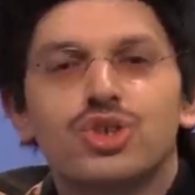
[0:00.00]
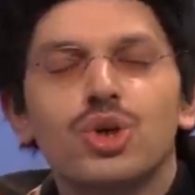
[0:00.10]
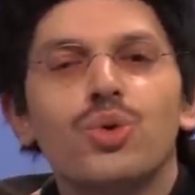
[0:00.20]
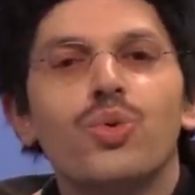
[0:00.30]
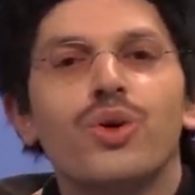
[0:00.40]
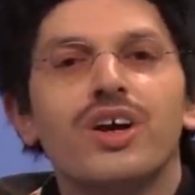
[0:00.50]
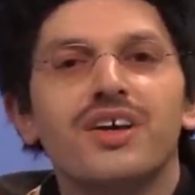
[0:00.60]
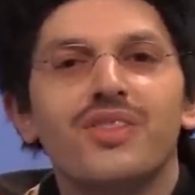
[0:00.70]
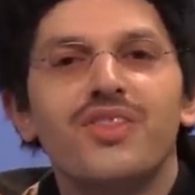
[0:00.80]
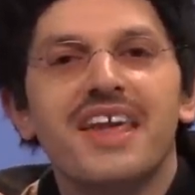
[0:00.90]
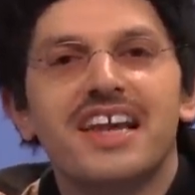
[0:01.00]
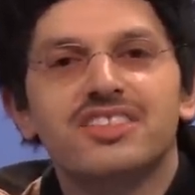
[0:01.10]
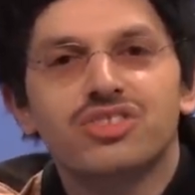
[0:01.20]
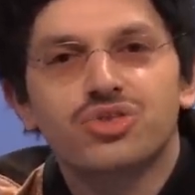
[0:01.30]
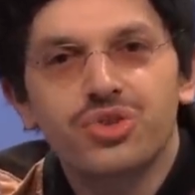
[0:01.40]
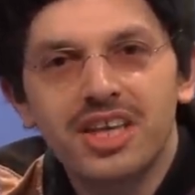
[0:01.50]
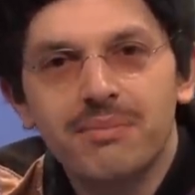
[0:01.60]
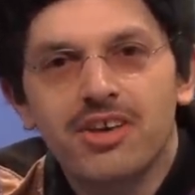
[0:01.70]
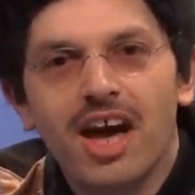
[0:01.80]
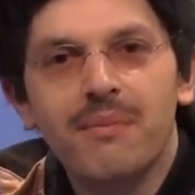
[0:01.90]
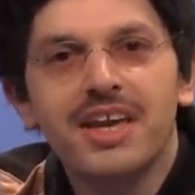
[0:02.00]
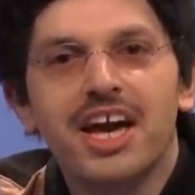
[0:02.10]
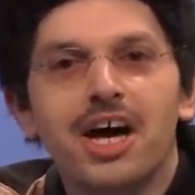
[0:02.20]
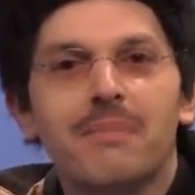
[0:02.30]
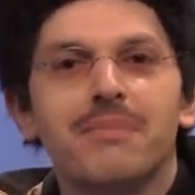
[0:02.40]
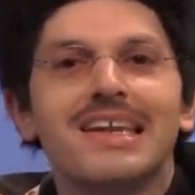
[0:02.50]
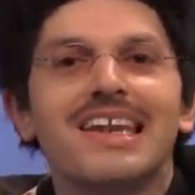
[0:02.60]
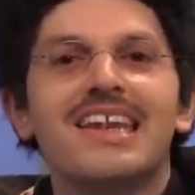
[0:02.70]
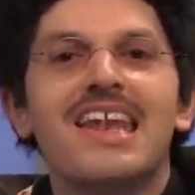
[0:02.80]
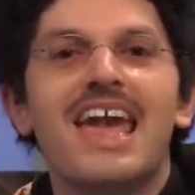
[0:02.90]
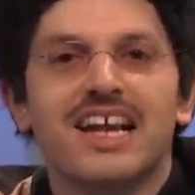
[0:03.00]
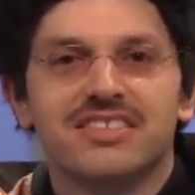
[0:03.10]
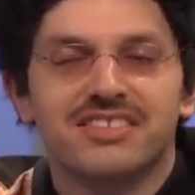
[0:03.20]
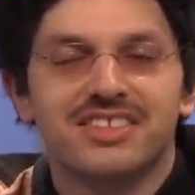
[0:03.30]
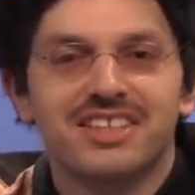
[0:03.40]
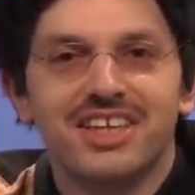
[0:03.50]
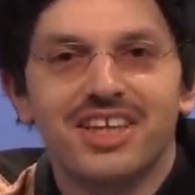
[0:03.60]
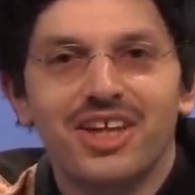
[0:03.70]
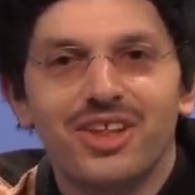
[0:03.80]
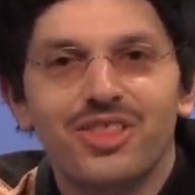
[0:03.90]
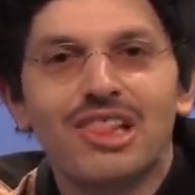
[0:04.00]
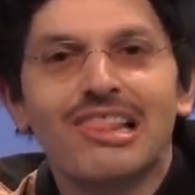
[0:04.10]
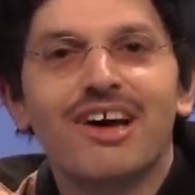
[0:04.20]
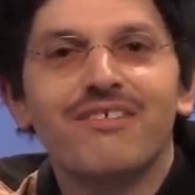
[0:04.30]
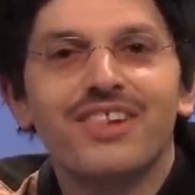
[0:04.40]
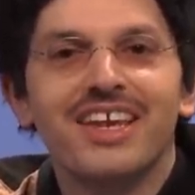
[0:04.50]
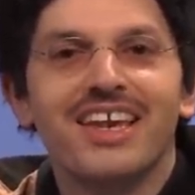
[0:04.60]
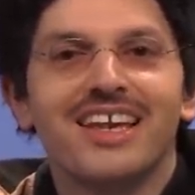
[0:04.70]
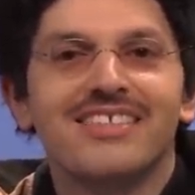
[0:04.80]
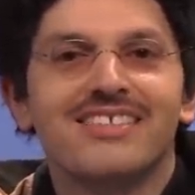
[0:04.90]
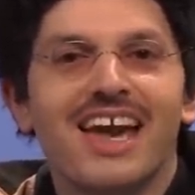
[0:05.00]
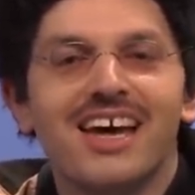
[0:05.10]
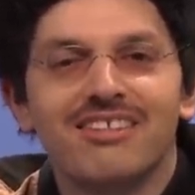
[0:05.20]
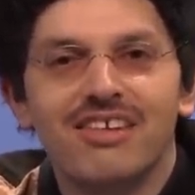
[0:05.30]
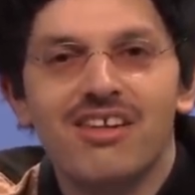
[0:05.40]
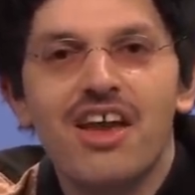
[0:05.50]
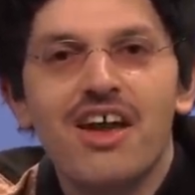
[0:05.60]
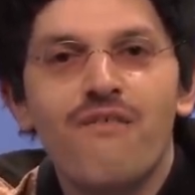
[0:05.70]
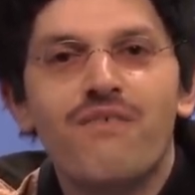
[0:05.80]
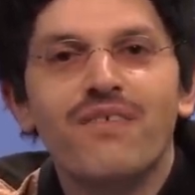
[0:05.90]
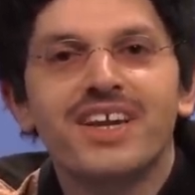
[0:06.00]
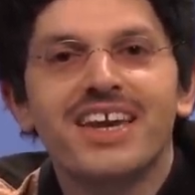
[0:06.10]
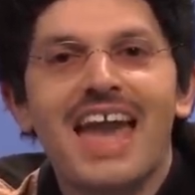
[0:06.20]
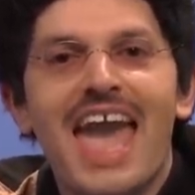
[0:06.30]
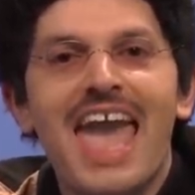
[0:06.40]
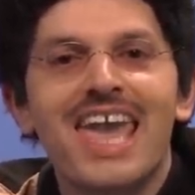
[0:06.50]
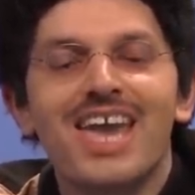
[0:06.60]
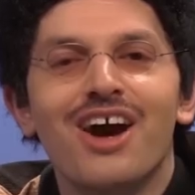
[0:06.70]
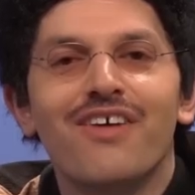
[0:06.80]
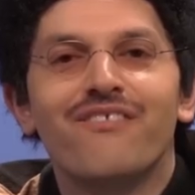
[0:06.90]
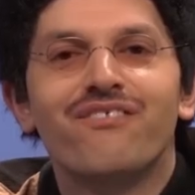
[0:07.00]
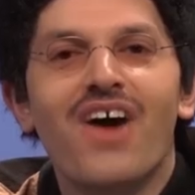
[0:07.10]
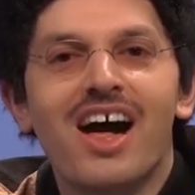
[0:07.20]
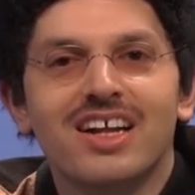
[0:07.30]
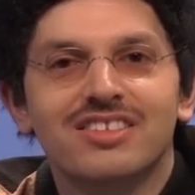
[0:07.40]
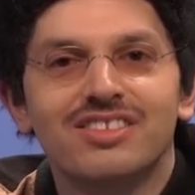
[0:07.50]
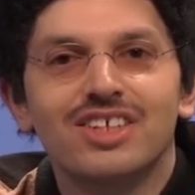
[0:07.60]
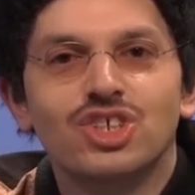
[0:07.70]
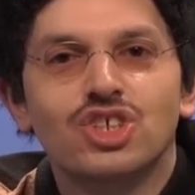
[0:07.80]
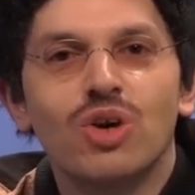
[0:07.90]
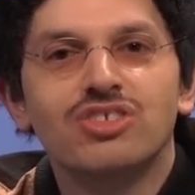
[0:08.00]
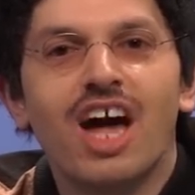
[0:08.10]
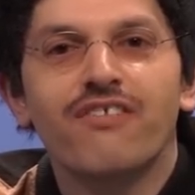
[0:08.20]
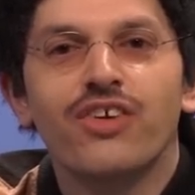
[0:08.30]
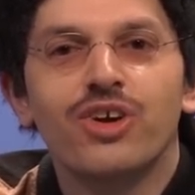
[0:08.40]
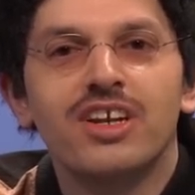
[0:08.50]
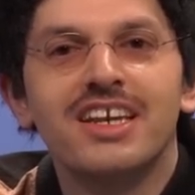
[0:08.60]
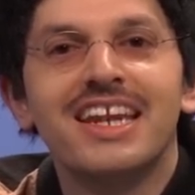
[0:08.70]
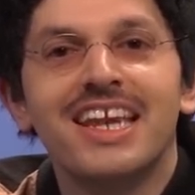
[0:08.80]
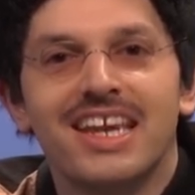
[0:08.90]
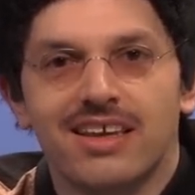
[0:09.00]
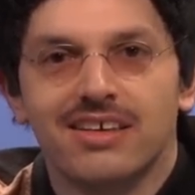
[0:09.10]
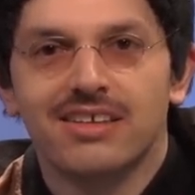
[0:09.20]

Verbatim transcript: To the Extreme. Coming up next, the lovely and talented Vivica A. Fox shows off her knitting.